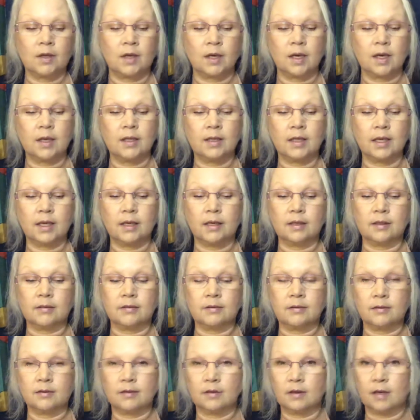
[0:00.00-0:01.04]
and
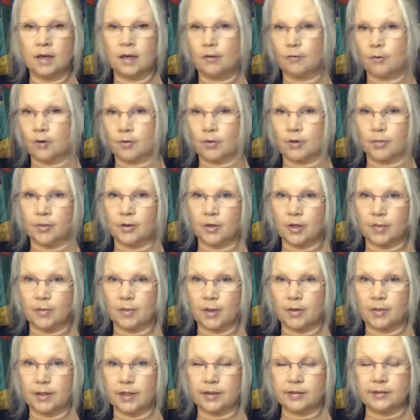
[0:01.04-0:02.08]
then I wrote a book
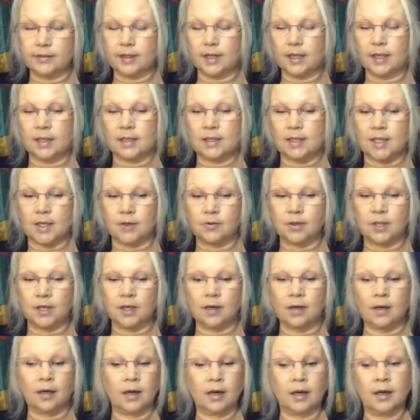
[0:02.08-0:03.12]
about it, and it's out
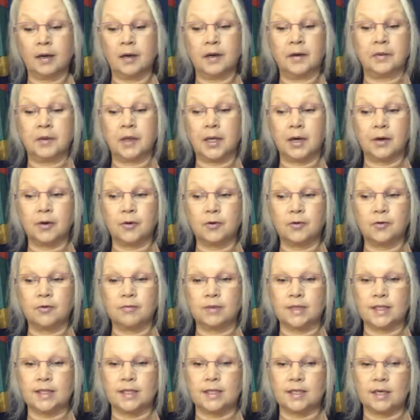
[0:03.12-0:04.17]
there, and I don't care who
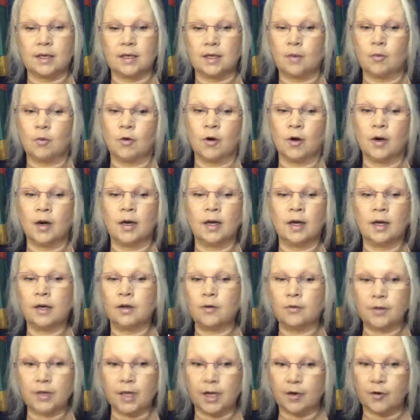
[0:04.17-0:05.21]
reads it anymore, and I
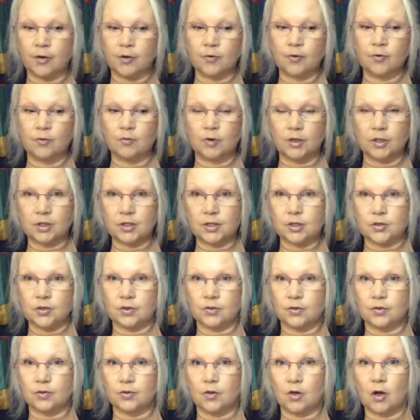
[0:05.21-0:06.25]
don't care who wants
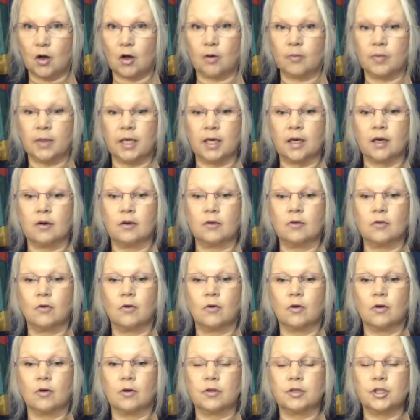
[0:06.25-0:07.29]
to call me out
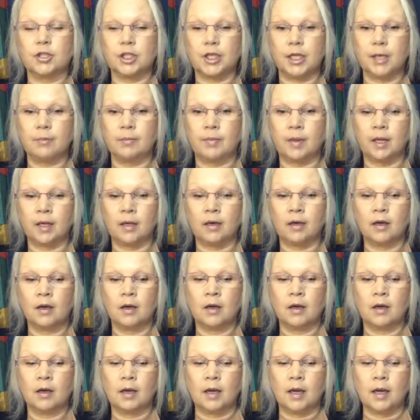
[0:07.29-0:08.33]
or shame me
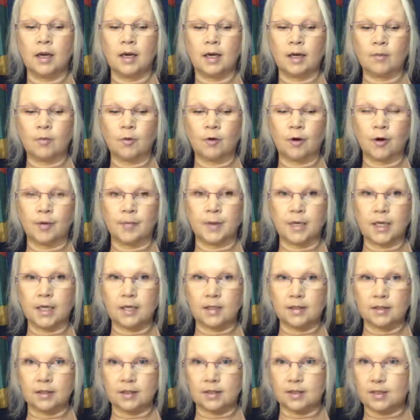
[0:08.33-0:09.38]
anymore,
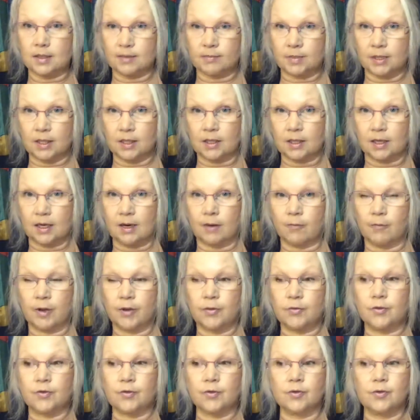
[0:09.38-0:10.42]
because it's something that I went
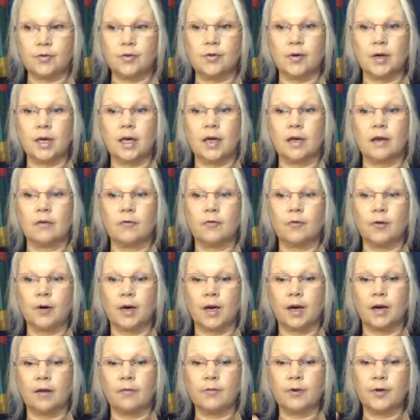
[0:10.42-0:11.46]
through, and for
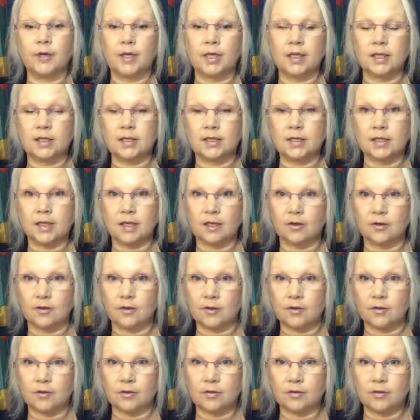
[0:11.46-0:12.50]
every
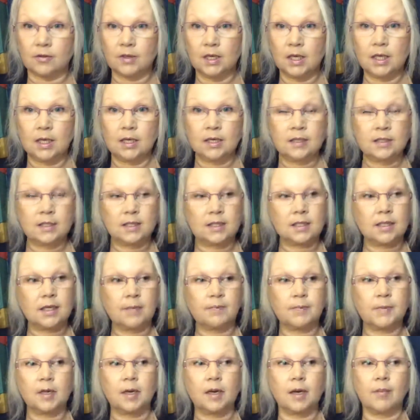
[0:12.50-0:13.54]
single step
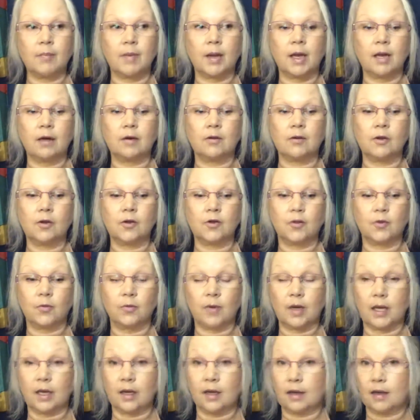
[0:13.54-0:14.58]
that I made along the
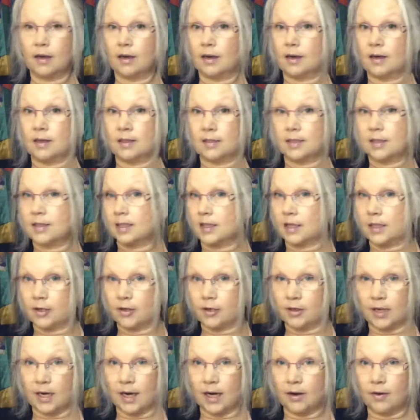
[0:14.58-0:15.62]
way, I sit here
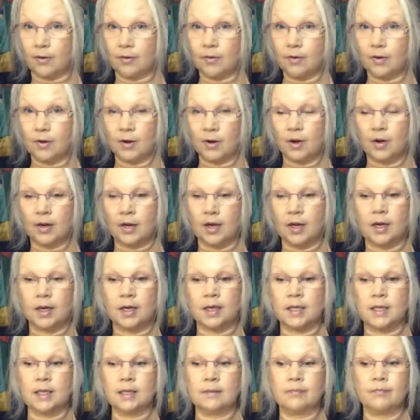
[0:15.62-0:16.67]
now,
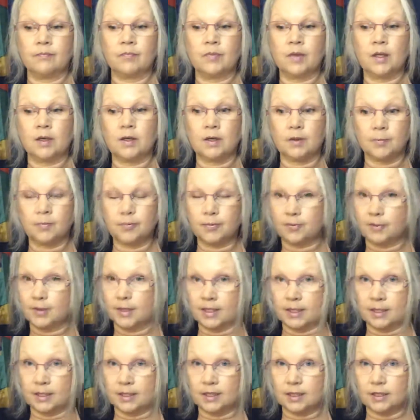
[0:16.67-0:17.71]
um, a
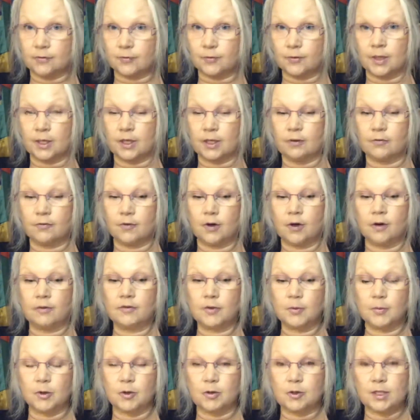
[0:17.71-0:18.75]
completely different, evolved
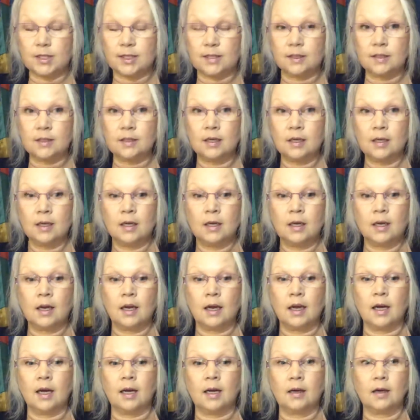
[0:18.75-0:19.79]
person,
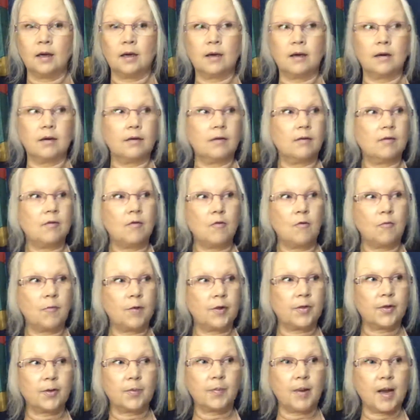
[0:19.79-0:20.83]
uh,
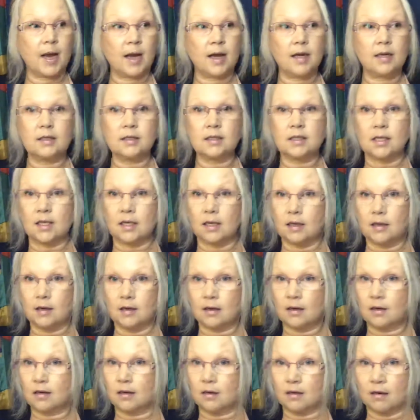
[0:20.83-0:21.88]
with a past that
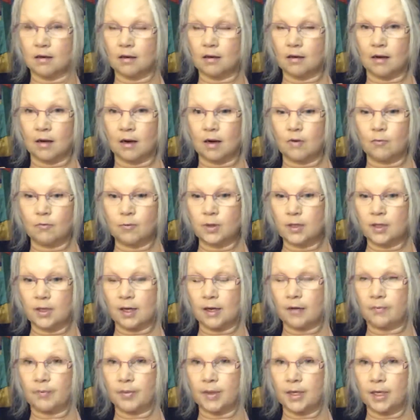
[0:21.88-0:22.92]
I wouldn't
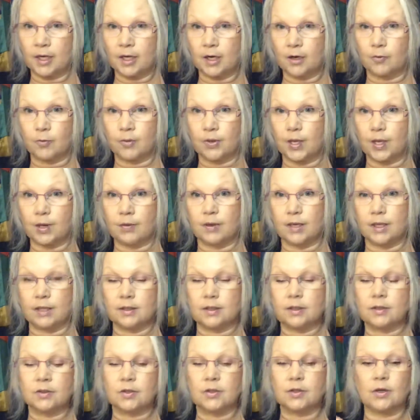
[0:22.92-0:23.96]
have been here without it.
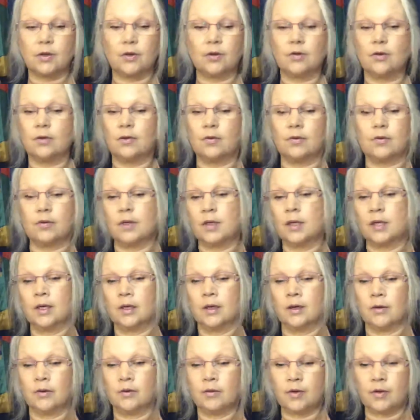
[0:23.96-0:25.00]
So, you
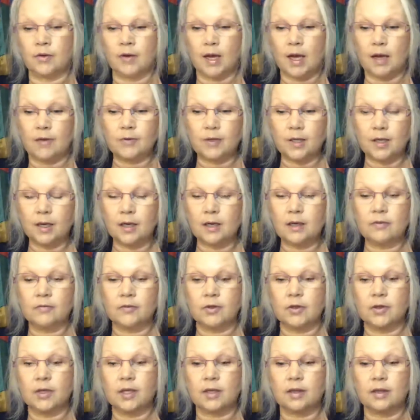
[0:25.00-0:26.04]
know, you have to kind of
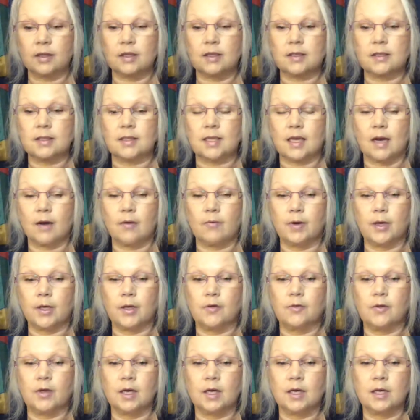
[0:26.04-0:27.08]
look at things that way, you
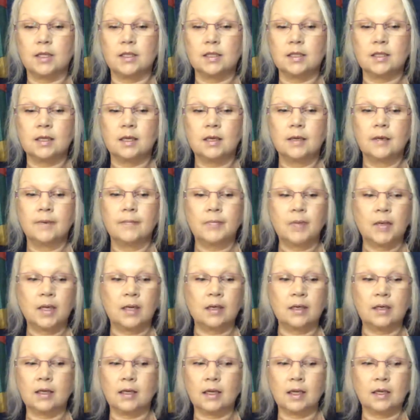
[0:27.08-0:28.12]
guys, And
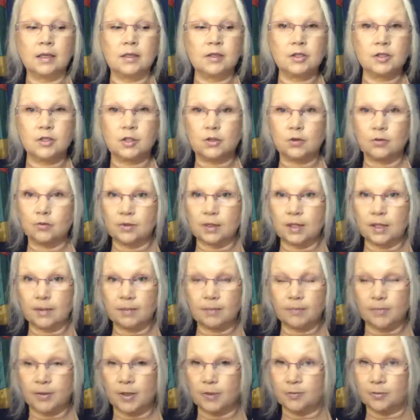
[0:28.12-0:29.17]
again, just don't
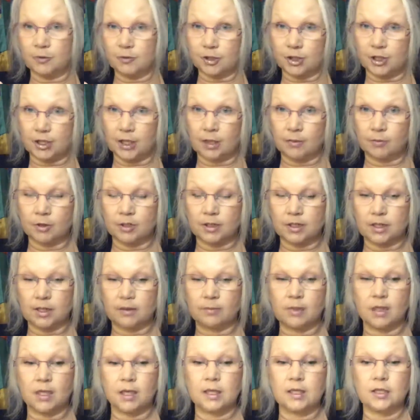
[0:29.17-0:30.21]
let people shame or
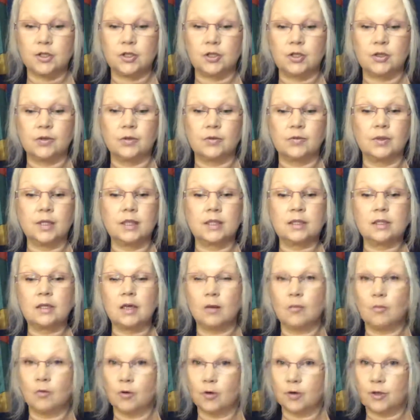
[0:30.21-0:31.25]
demonize you. That's got
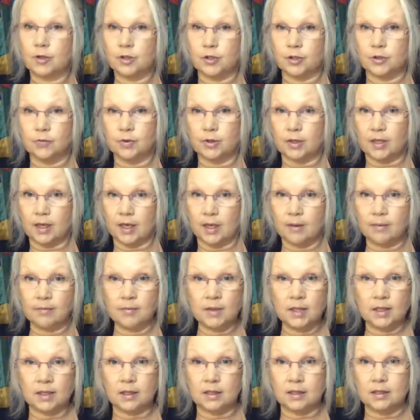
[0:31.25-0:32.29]
more to do with them
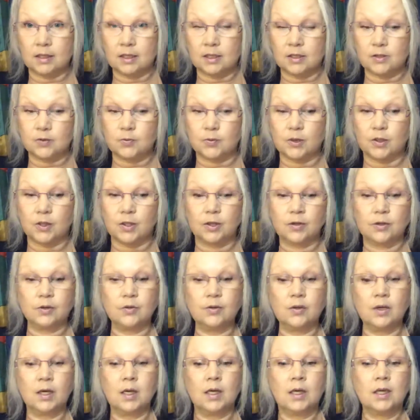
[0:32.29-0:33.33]
than it does with you.
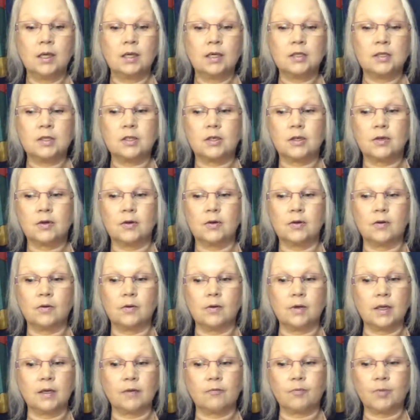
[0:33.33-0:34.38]
So
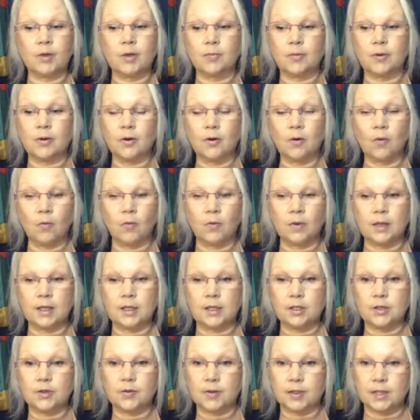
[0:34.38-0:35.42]
if people aren't willing
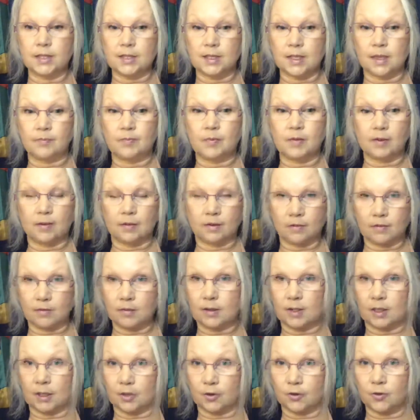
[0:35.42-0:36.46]
to accept the
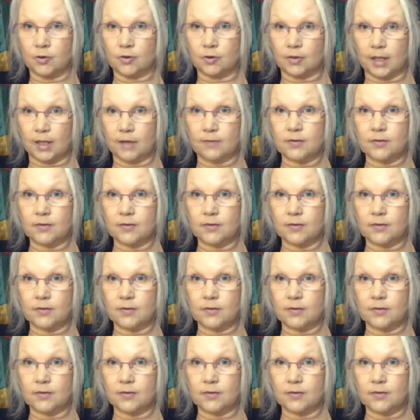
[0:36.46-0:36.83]
your life